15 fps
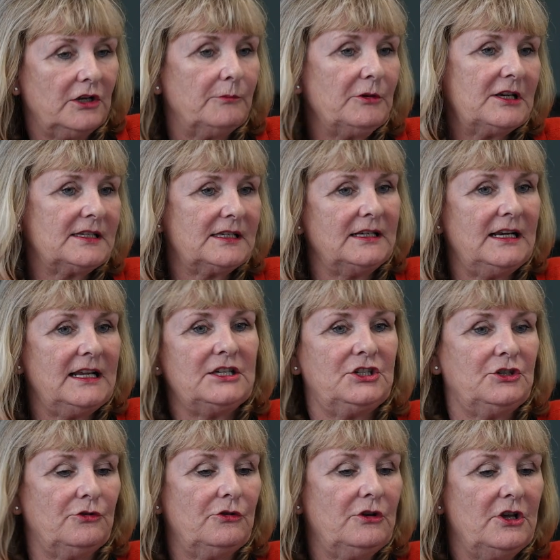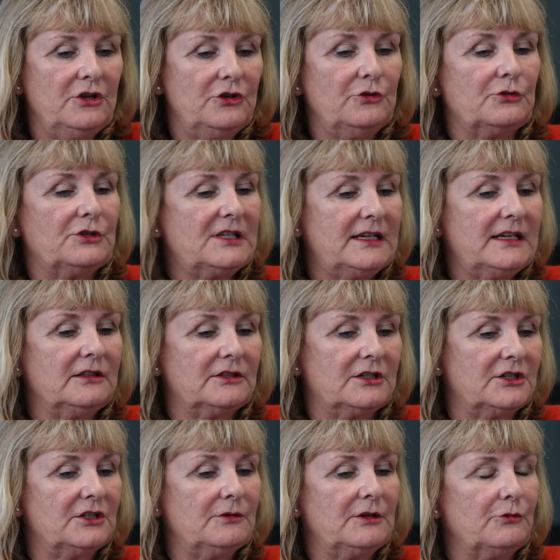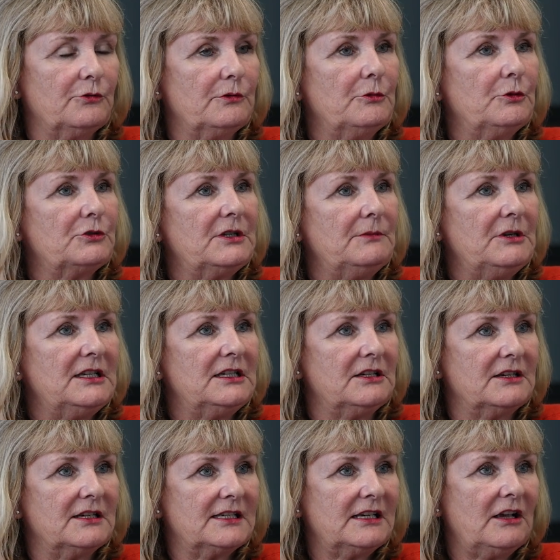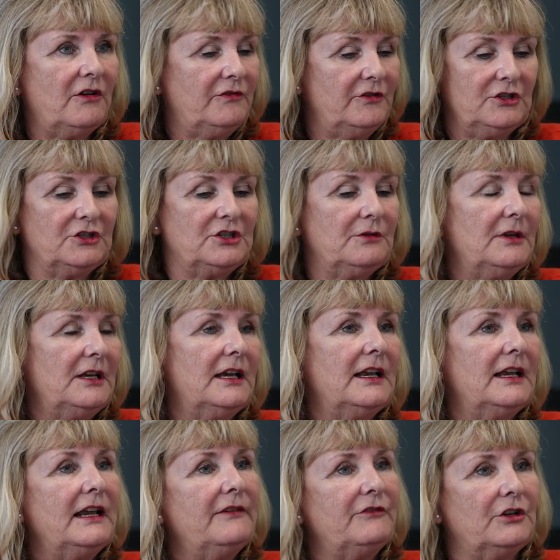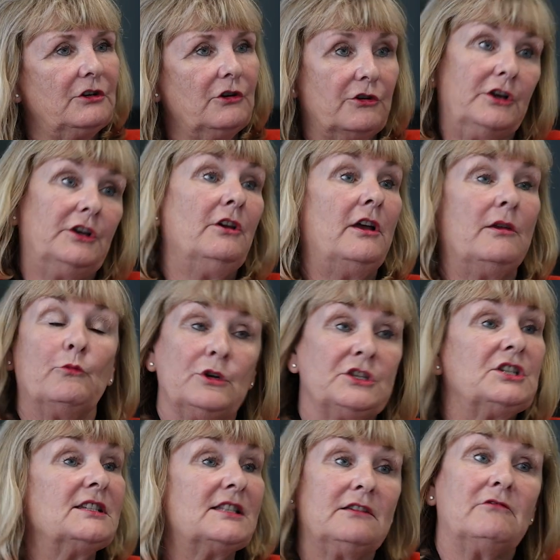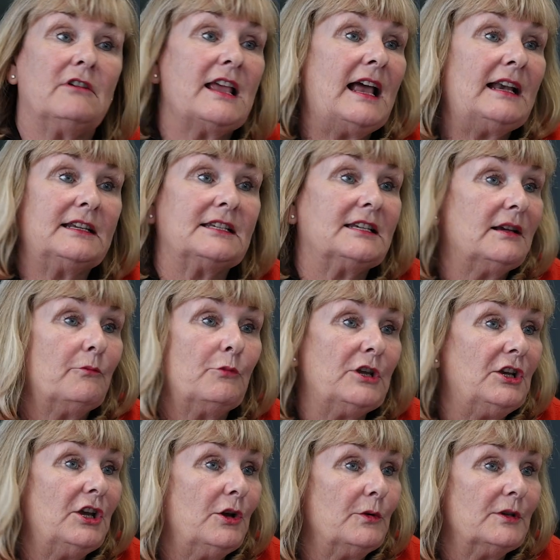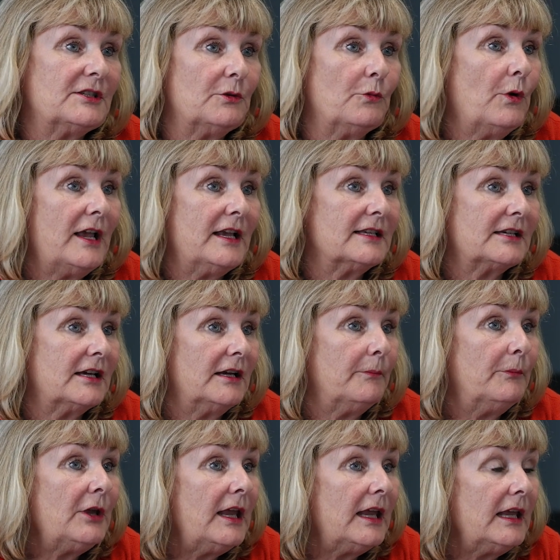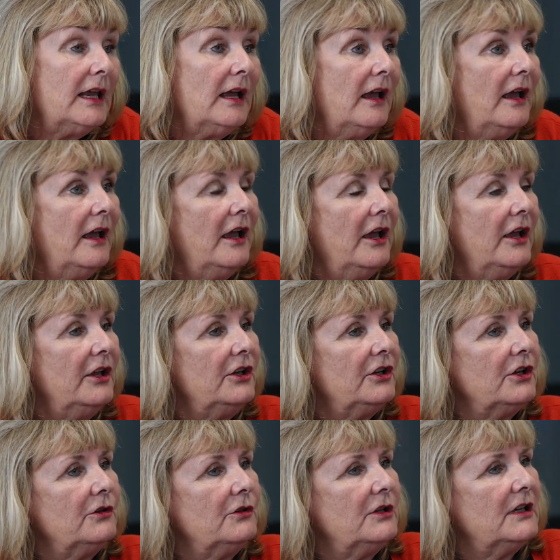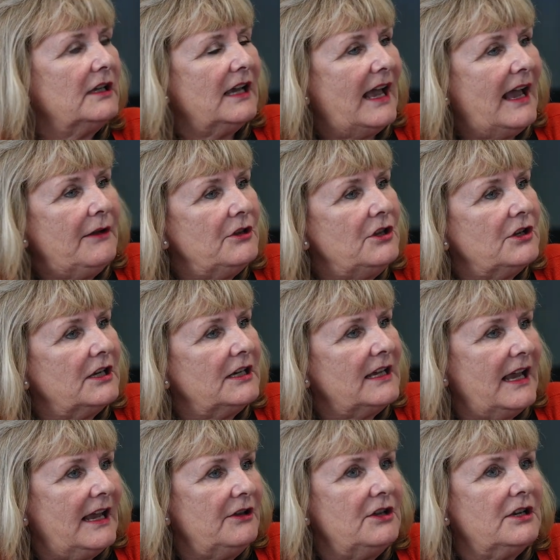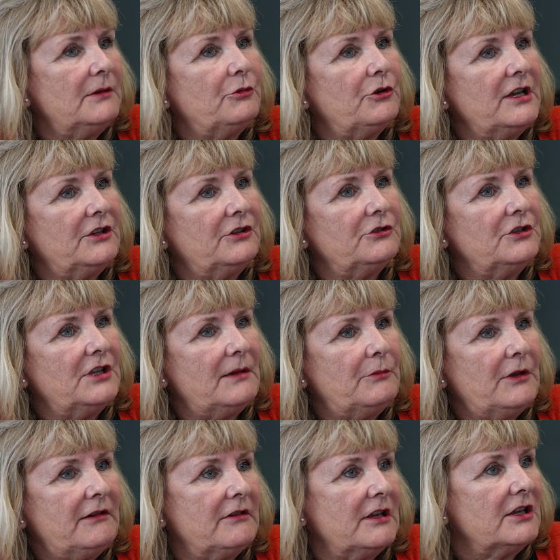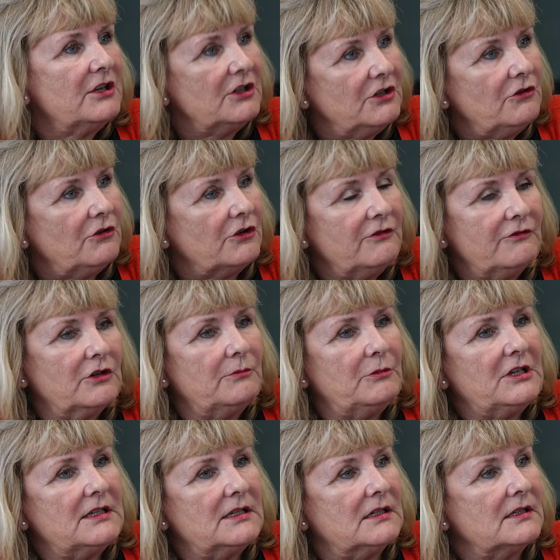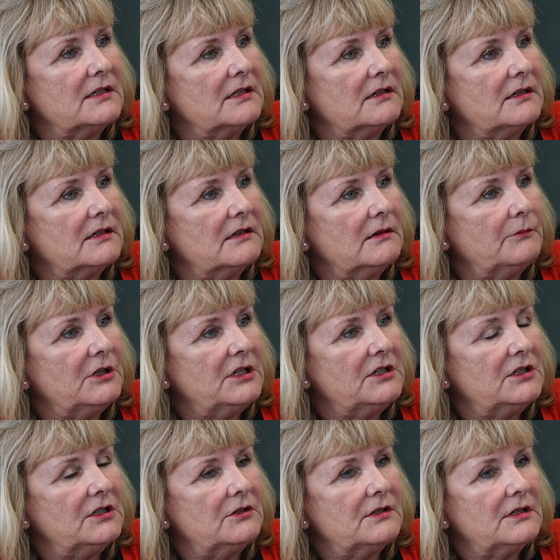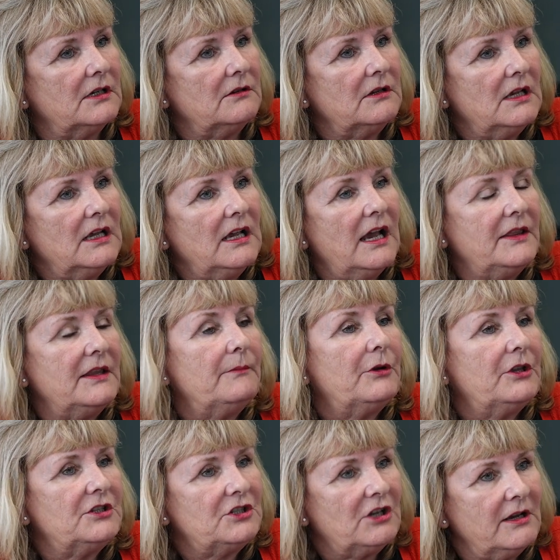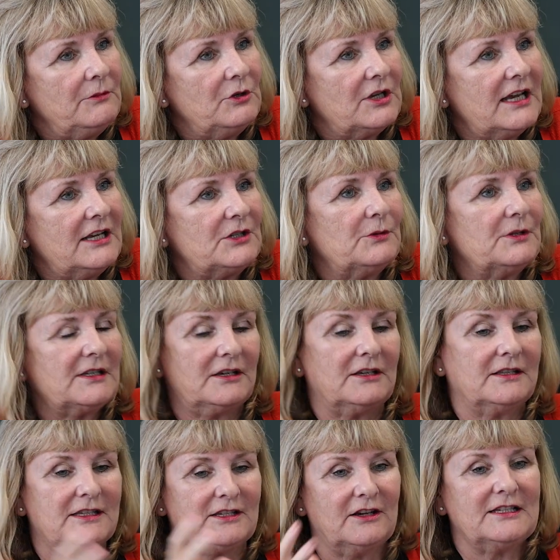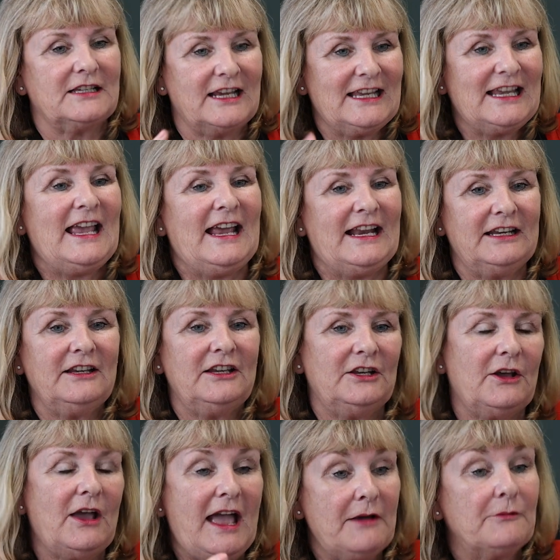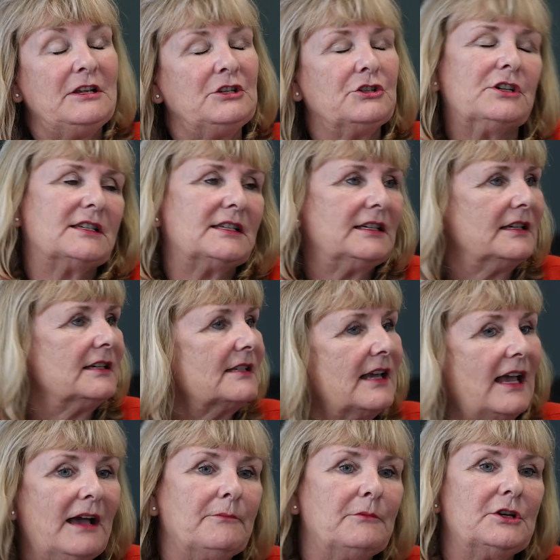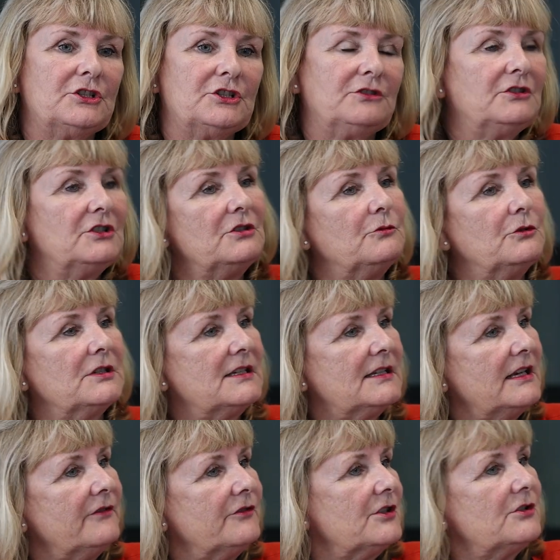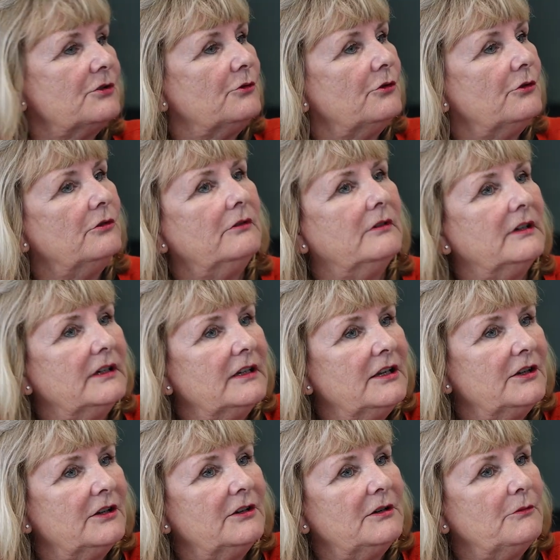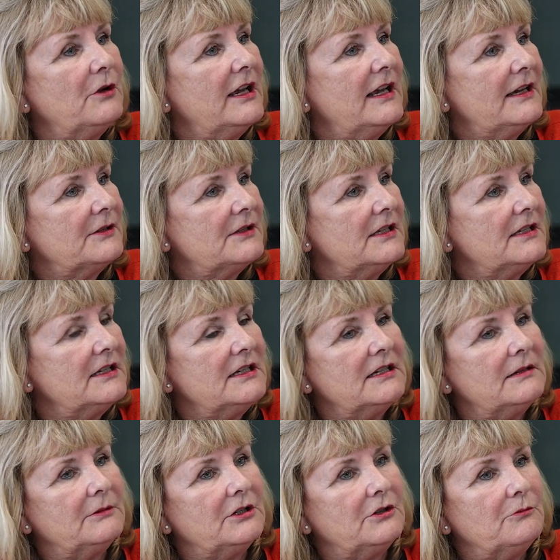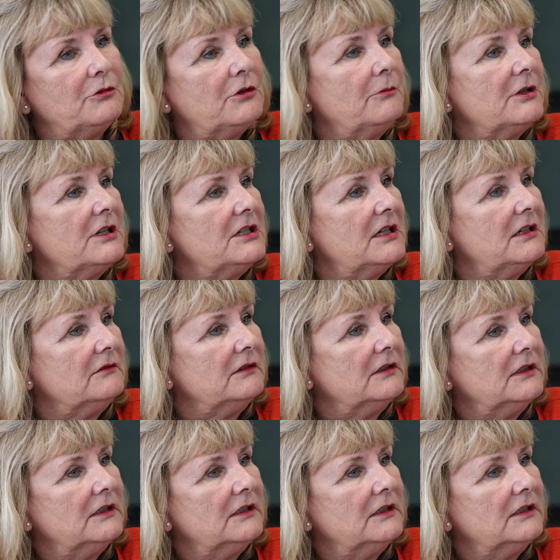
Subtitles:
Because unless you're skilled at doing all the multimedia yourself and you're doing it at 11 o'clock at night, which is the reality, and we know it's the way it's going to be, how are you going to break through that barrier? You're not. You've got to be a certain size company to do so. And then by the time you get to a certain size, again, how interesting is it? How much do you want to see of a saw, in a warehouse in TW? You probably don't.